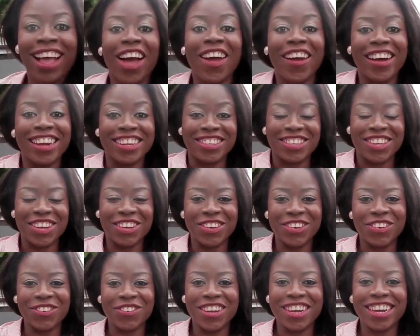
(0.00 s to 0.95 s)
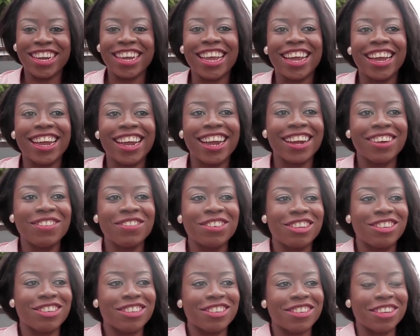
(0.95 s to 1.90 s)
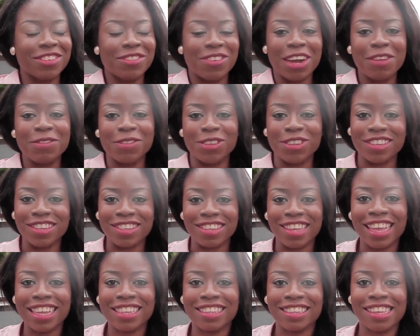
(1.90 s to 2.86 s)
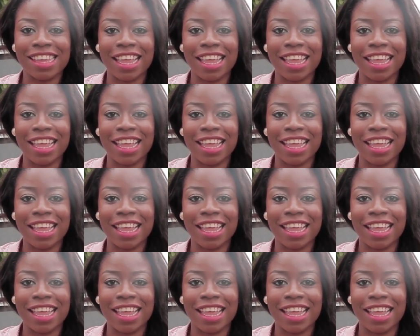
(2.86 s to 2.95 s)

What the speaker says: All right, so we're here. We just arrived on set,